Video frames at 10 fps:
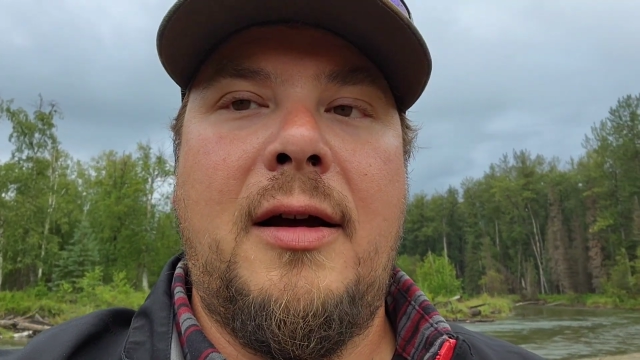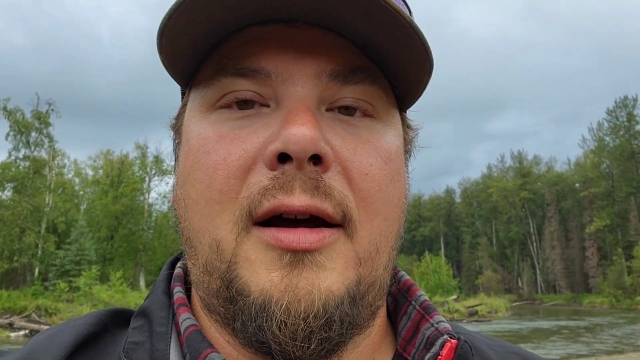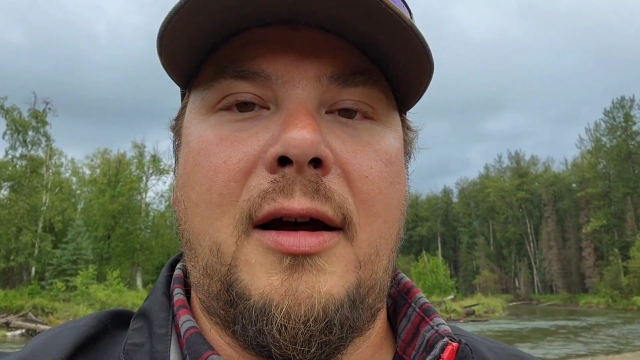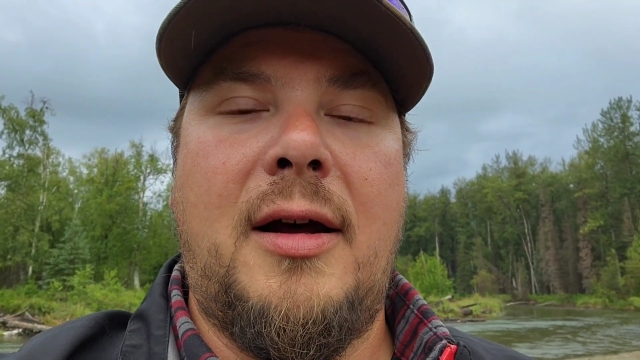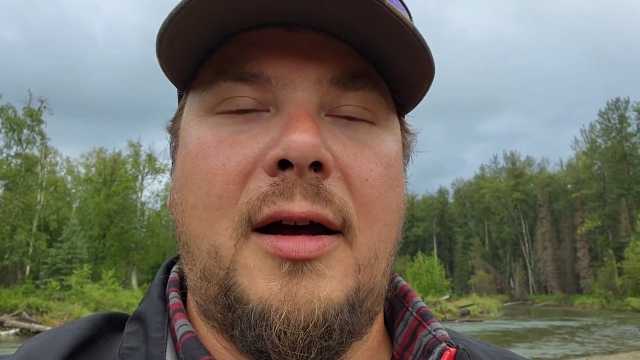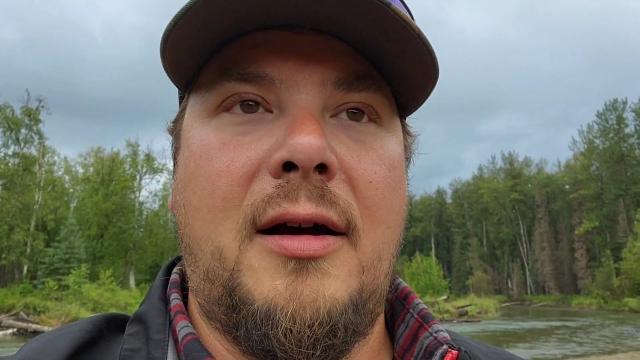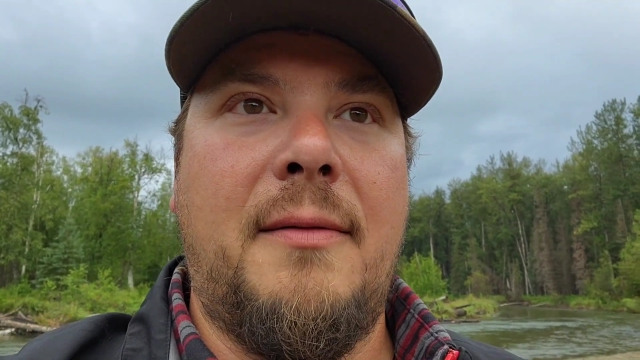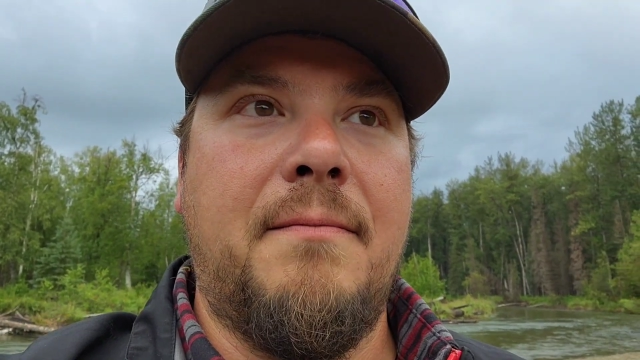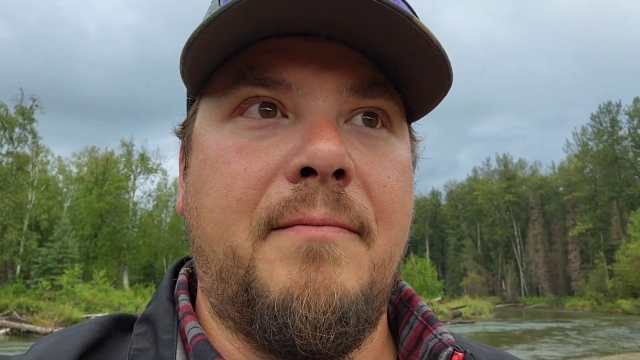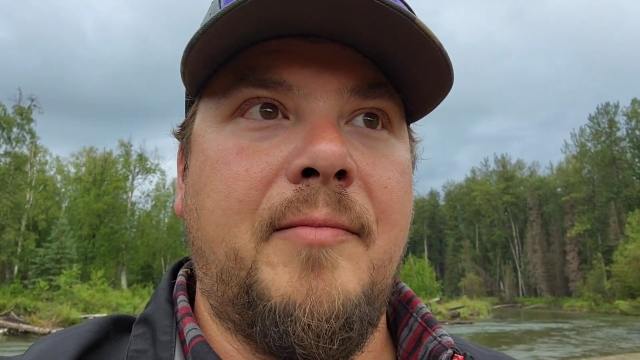But
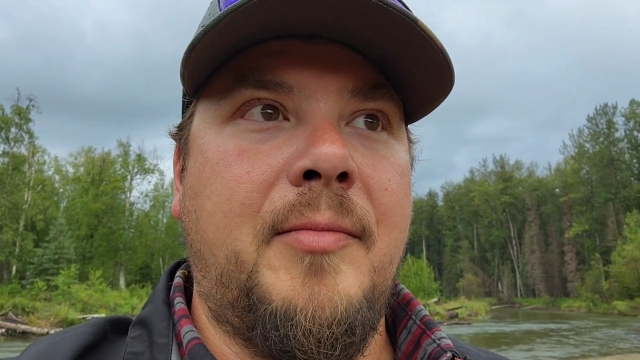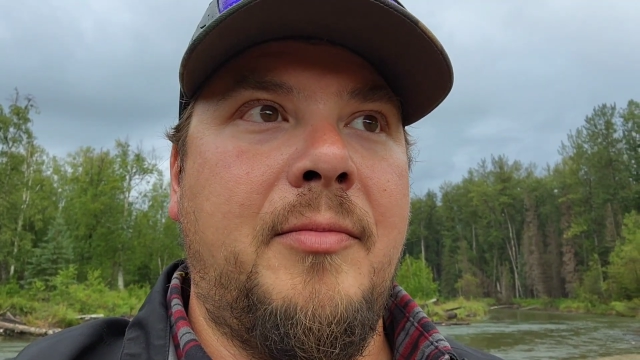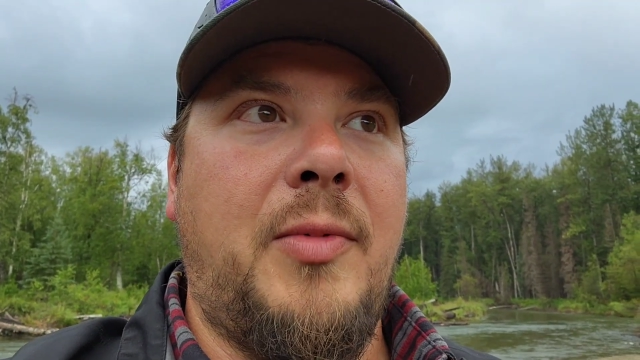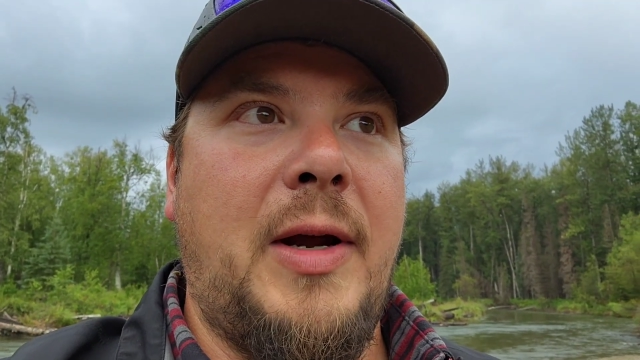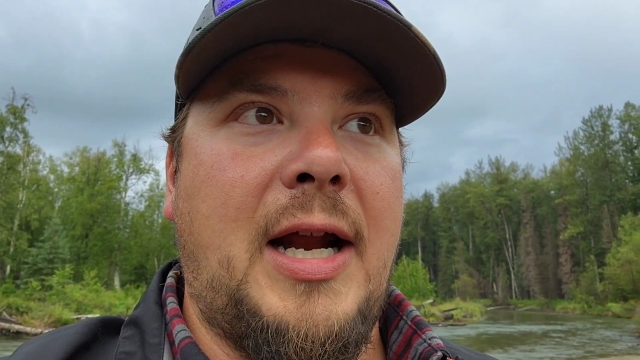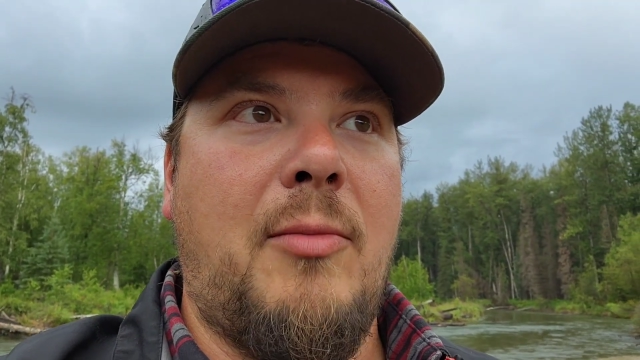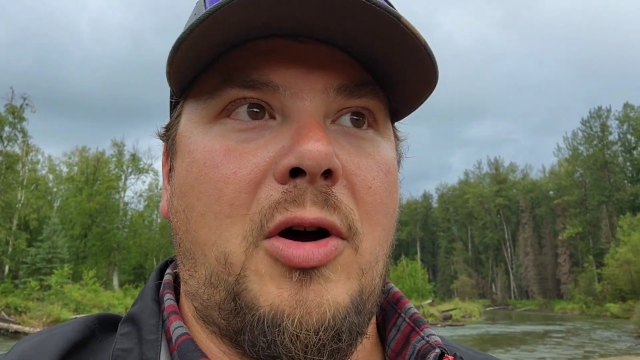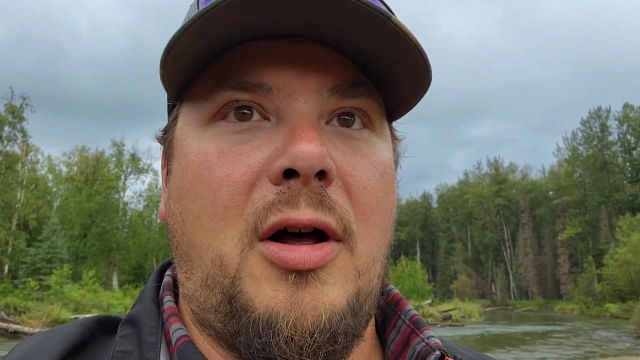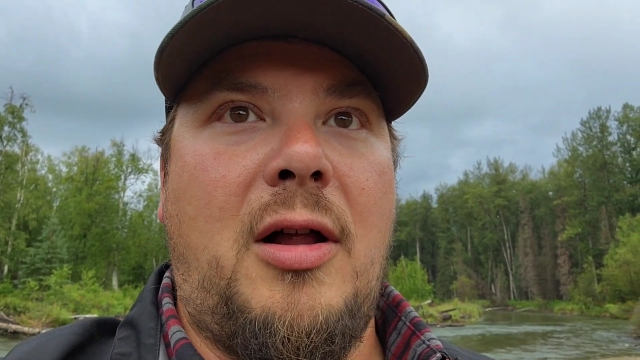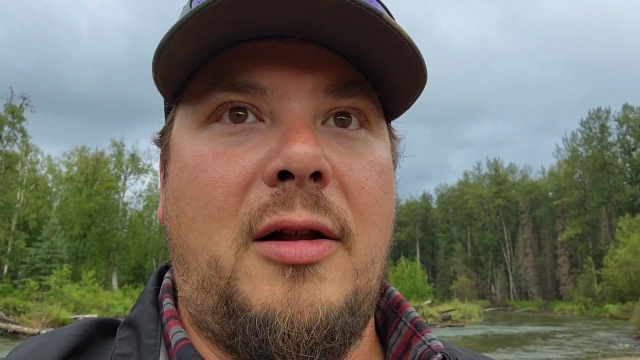we got them
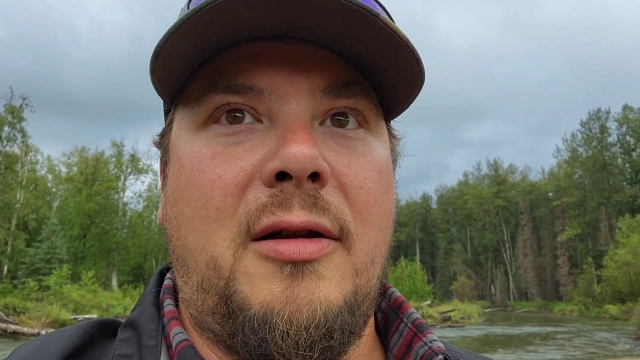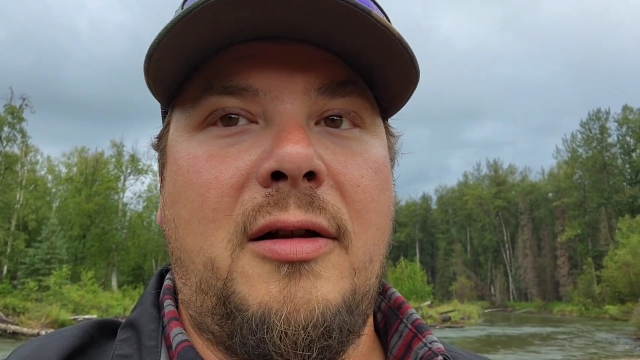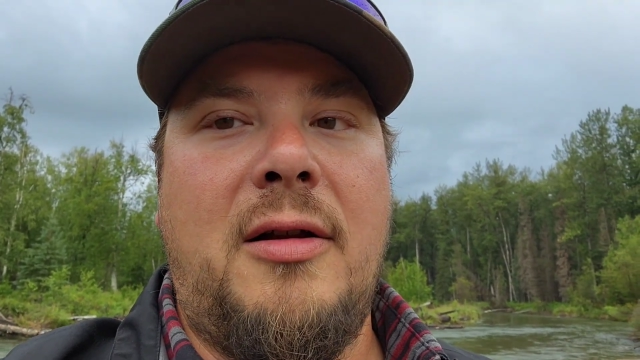all